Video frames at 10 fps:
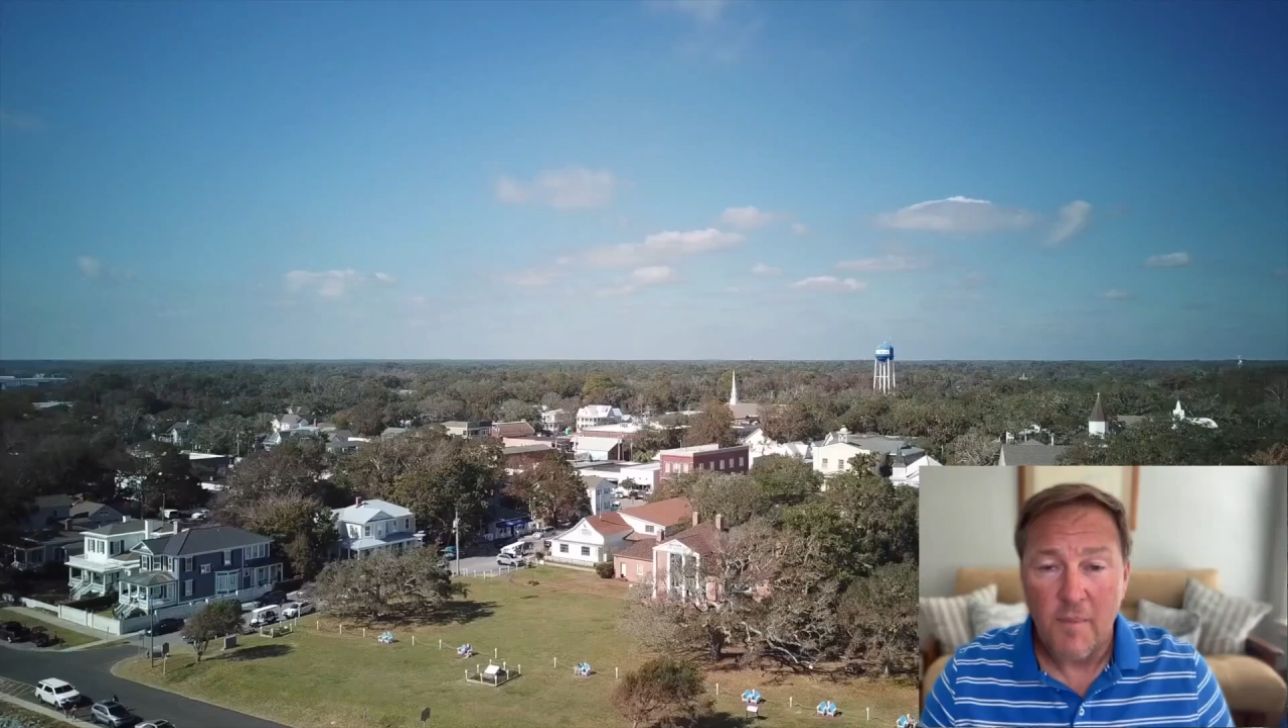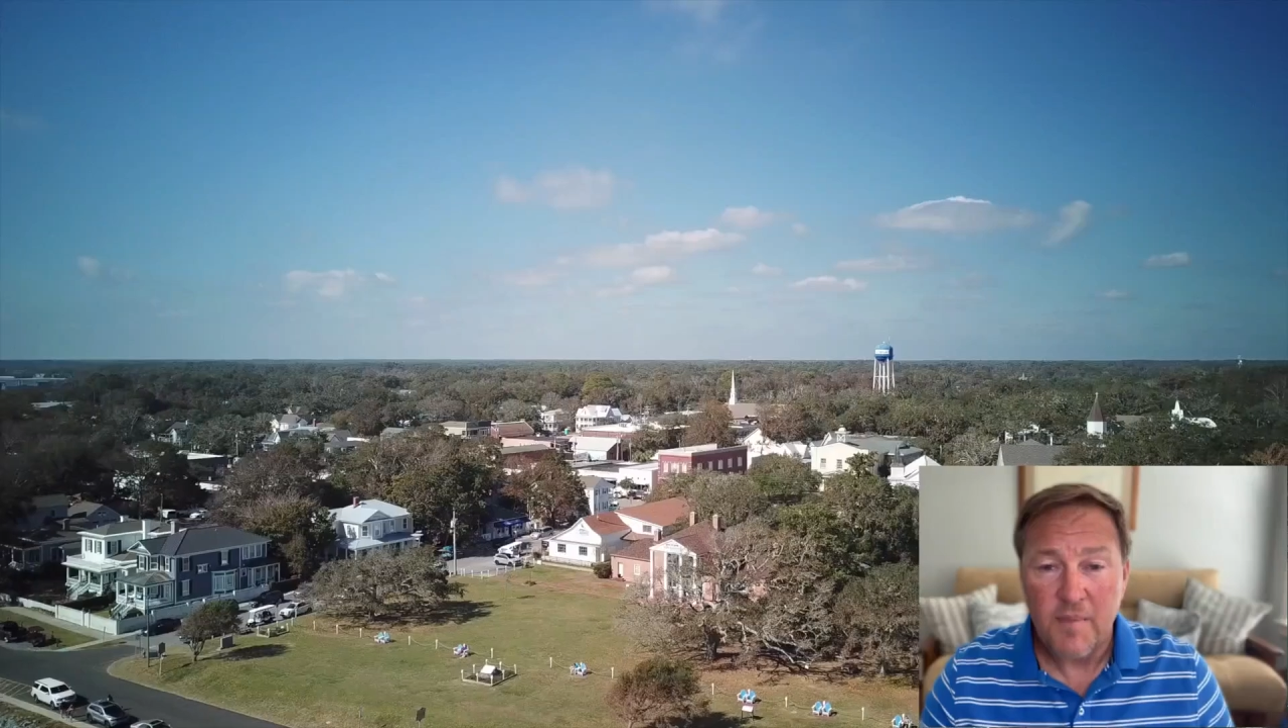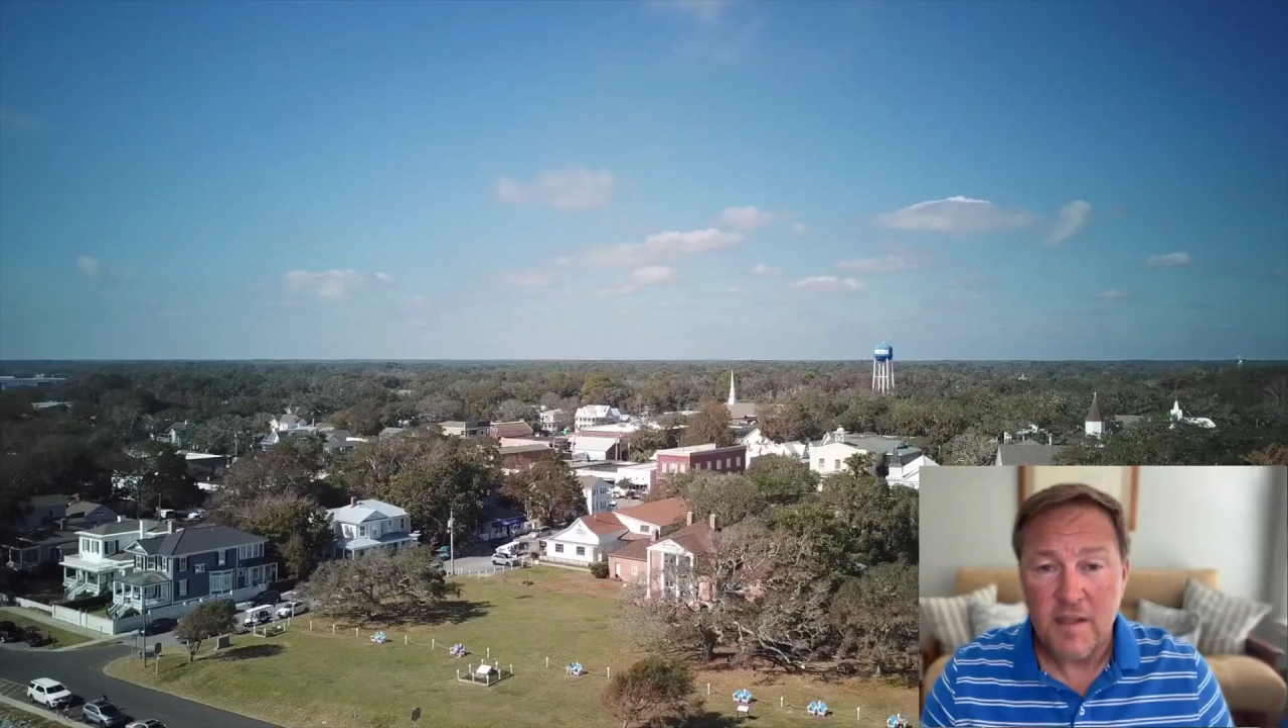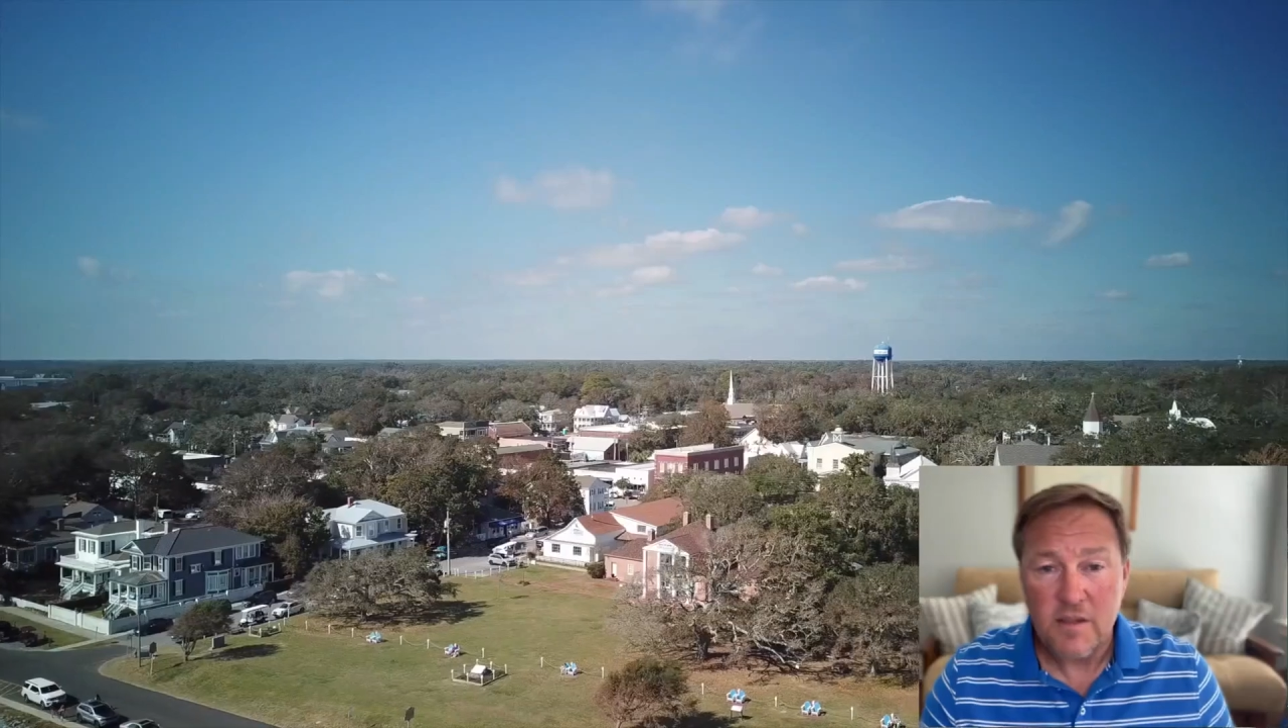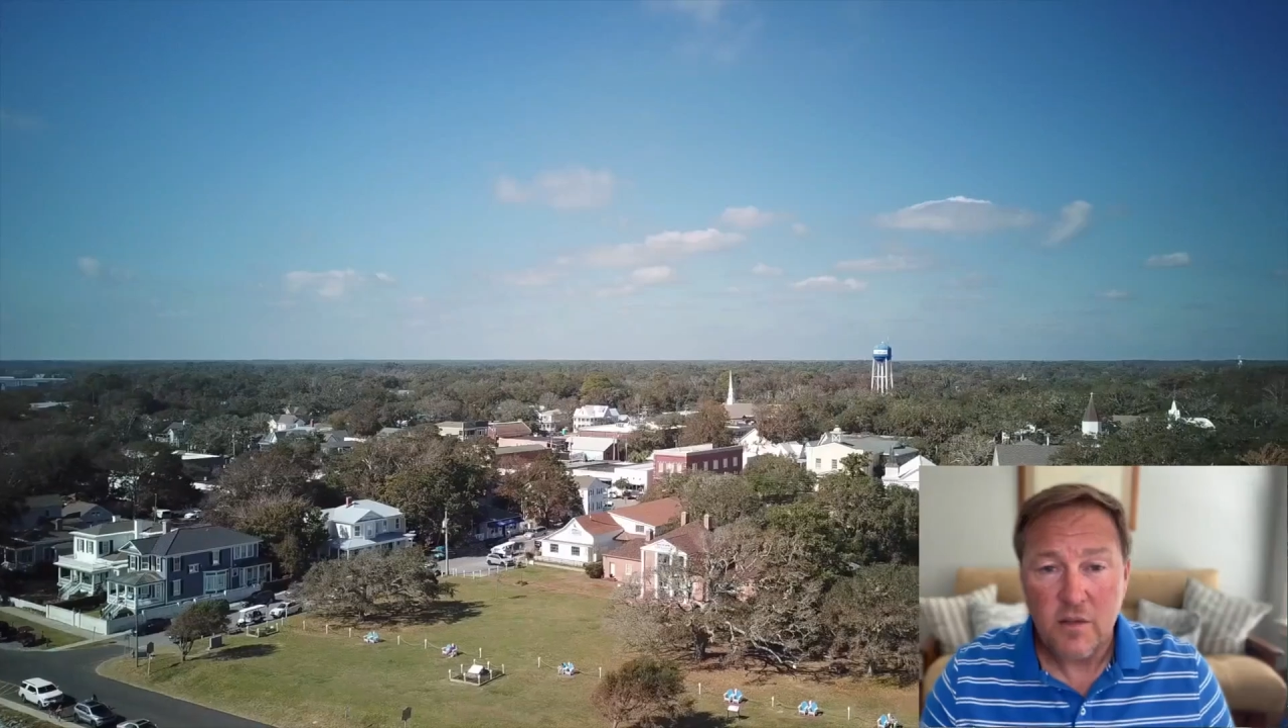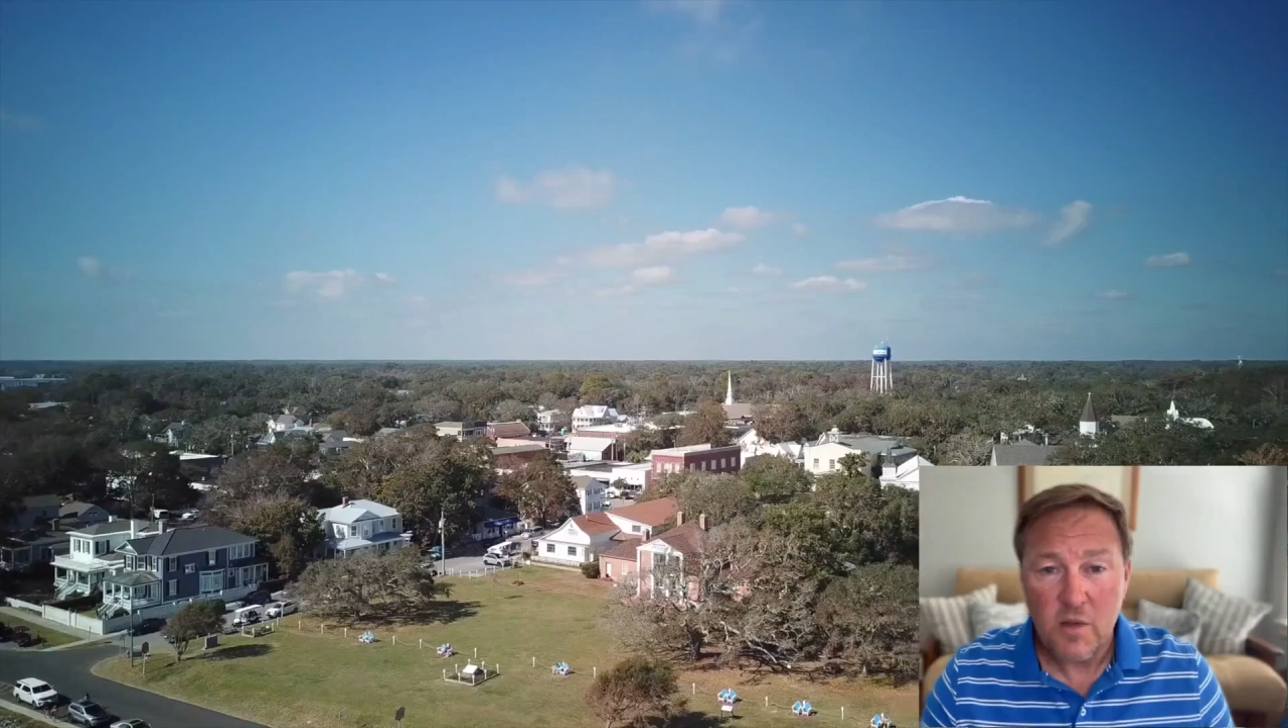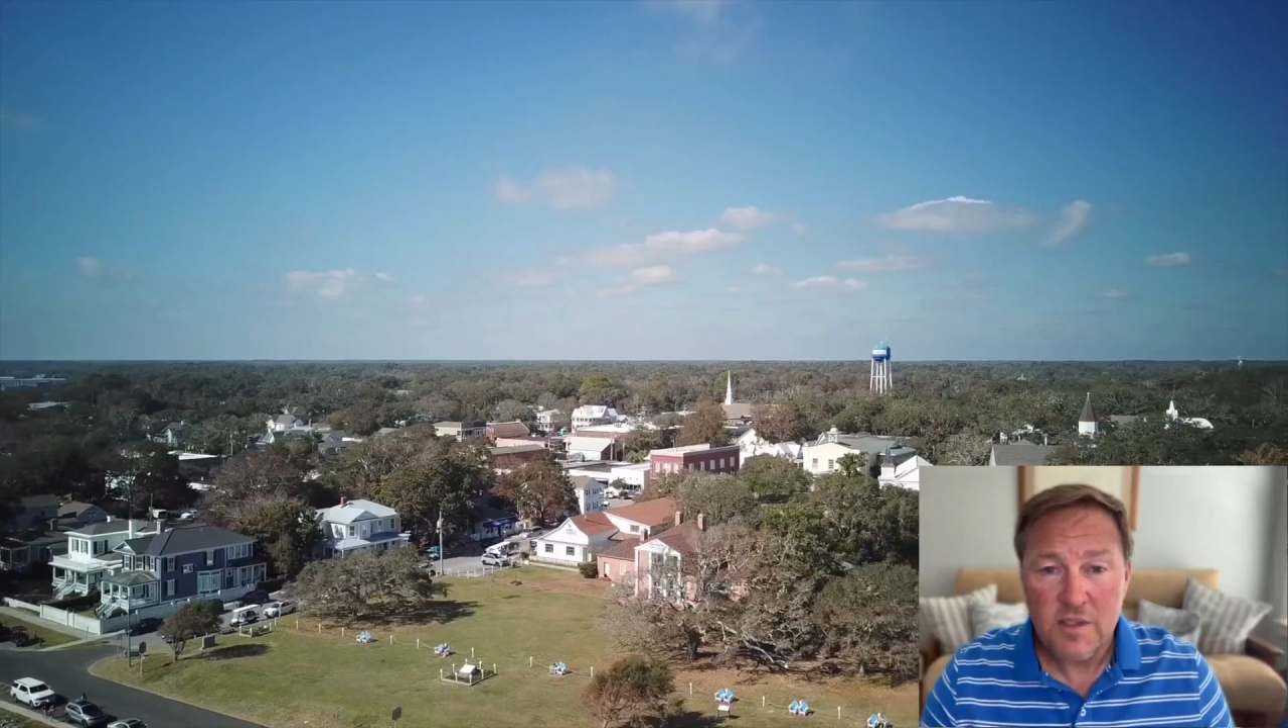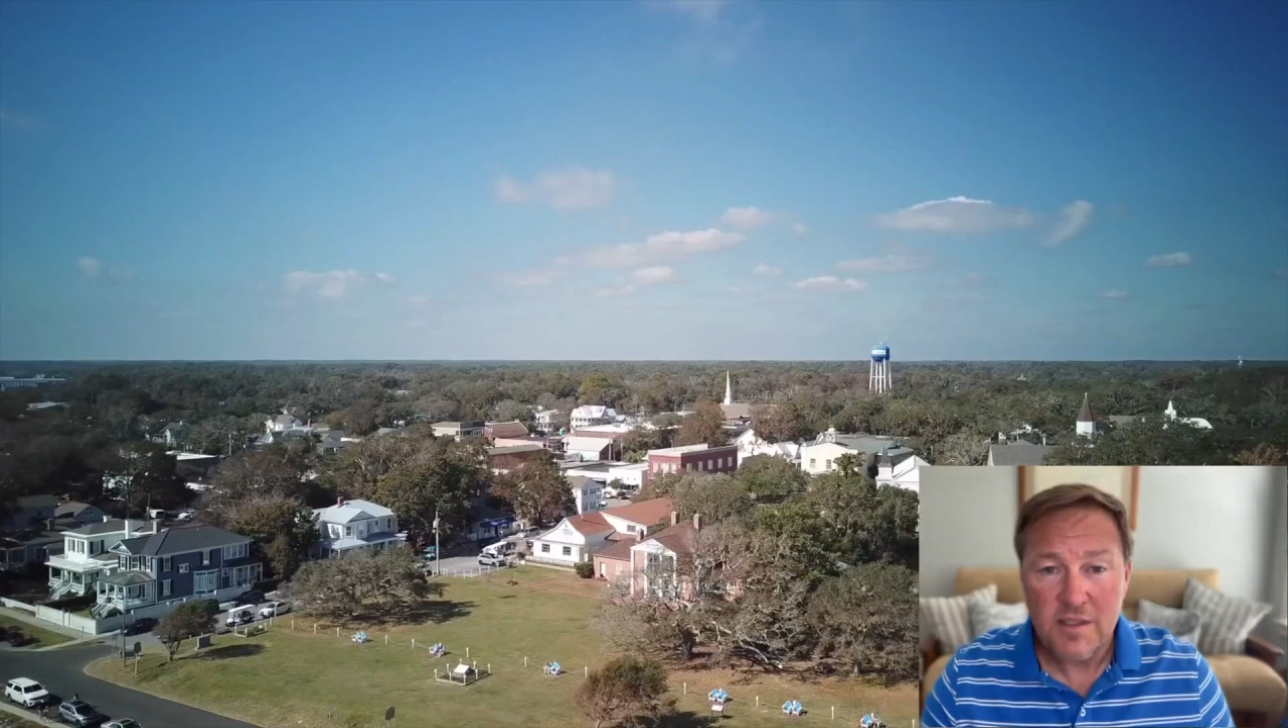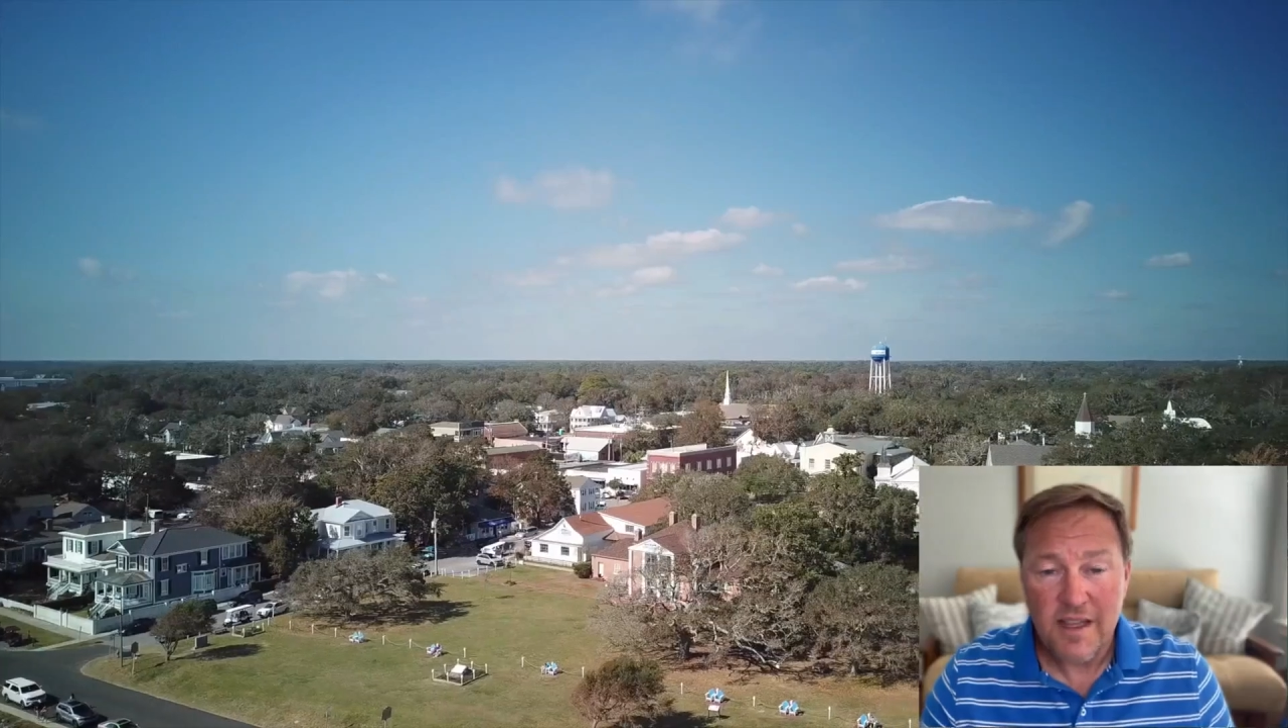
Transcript: Its closest